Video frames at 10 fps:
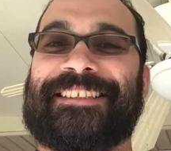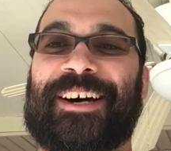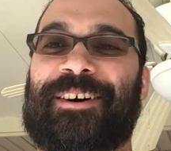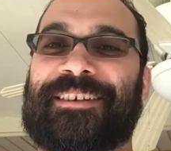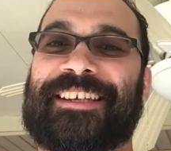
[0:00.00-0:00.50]

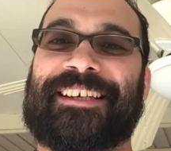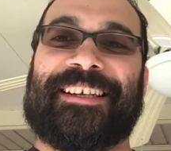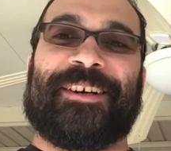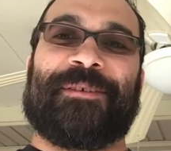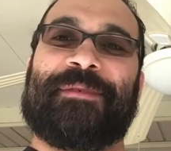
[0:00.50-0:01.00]
dunking.
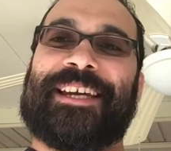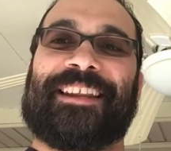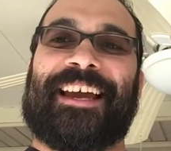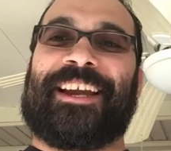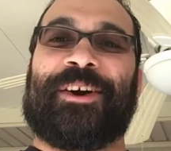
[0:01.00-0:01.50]
You know,
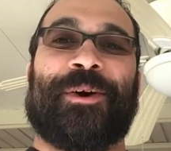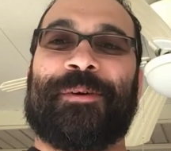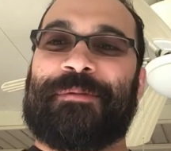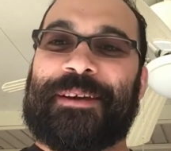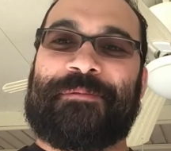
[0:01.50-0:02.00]
being like
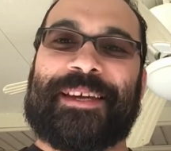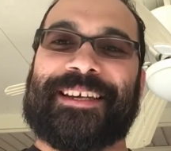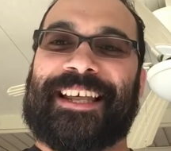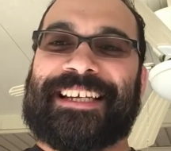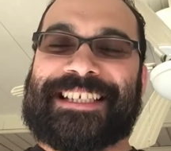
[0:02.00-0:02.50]
Kobe,
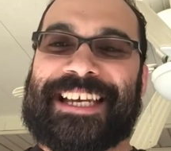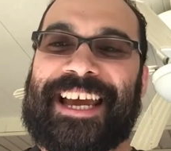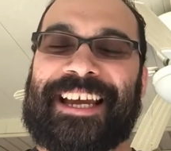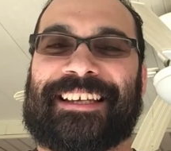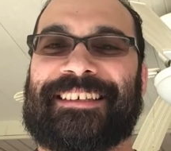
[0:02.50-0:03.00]
being like
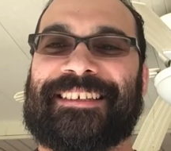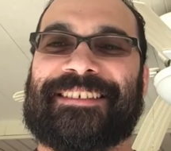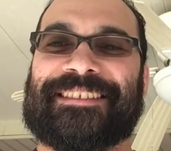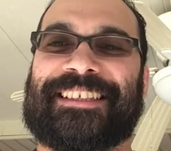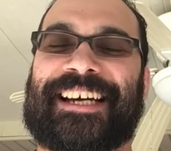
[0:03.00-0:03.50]
Shaq. You
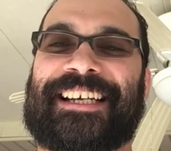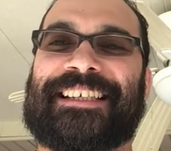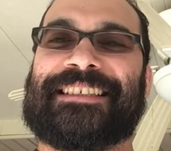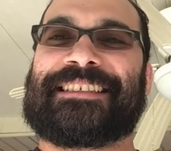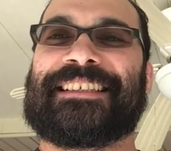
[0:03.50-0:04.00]
know, in the
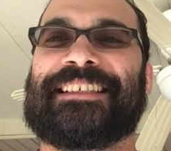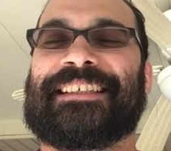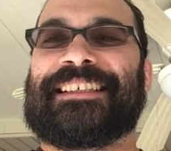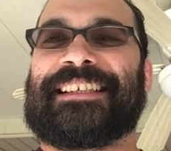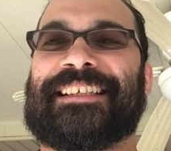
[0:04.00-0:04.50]
'90s,
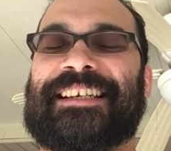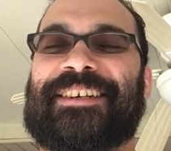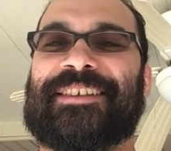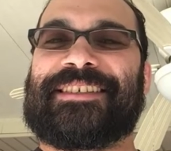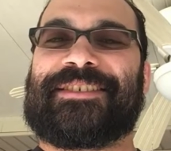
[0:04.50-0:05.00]
in the
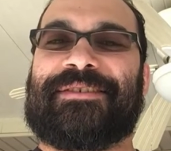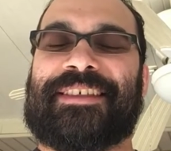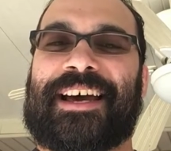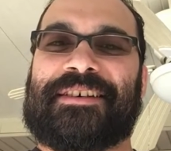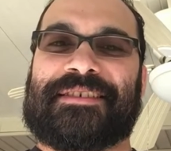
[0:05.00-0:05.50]
early
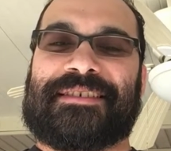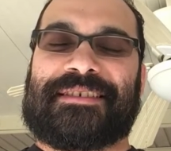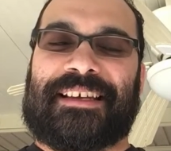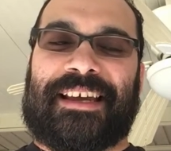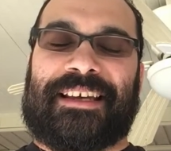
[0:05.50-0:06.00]
2000s,
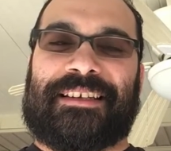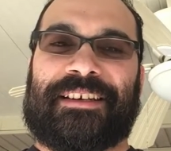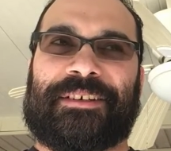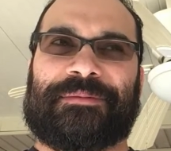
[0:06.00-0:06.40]
and